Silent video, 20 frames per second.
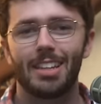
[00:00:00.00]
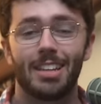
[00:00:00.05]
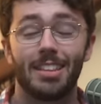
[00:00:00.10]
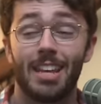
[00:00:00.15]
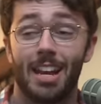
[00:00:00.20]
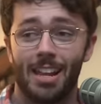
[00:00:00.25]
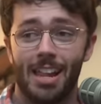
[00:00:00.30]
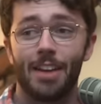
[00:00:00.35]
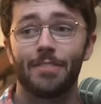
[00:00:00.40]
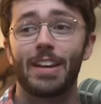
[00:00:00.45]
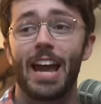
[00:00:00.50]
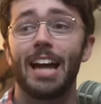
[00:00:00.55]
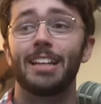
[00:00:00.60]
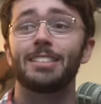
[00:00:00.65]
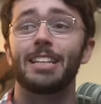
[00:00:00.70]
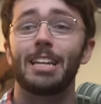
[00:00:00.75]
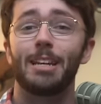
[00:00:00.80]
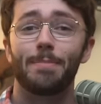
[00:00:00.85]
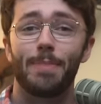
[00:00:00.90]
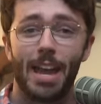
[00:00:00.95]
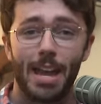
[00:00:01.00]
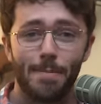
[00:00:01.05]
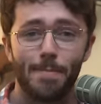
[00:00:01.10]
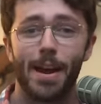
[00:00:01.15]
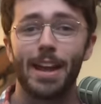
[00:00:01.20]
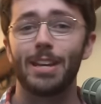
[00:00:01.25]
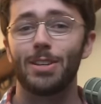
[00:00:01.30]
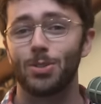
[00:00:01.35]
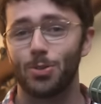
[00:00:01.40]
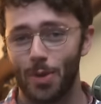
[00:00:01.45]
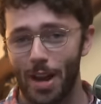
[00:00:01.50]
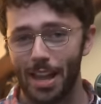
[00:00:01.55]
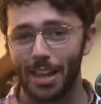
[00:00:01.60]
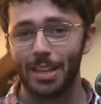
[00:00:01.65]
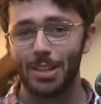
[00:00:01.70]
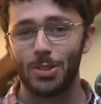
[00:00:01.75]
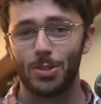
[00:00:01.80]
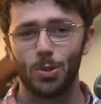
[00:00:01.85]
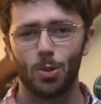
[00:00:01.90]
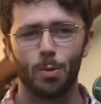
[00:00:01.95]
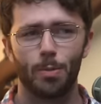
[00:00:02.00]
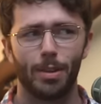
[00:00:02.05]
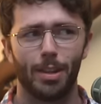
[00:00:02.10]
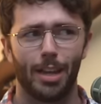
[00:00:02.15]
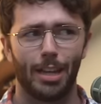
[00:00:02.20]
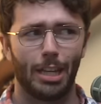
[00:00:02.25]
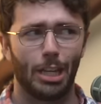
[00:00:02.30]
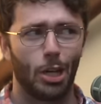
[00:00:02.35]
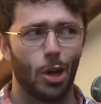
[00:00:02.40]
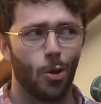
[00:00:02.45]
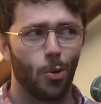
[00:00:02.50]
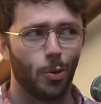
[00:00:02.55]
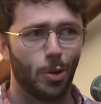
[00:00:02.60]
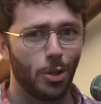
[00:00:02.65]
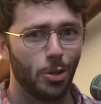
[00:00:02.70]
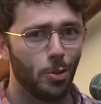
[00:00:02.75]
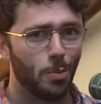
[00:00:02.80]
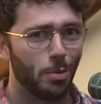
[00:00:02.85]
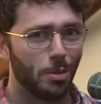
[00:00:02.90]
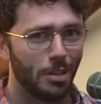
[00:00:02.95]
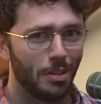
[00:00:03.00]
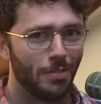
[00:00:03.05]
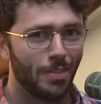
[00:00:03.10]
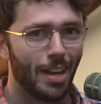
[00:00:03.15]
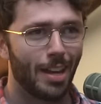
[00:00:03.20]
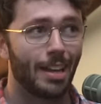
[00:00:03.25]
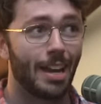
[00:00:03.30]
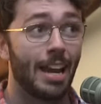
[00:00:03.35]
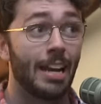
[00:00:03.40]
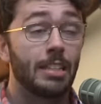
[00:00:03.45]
And then I'll have guys getting paid by Israelis who will be like, yo, can you believe that guy?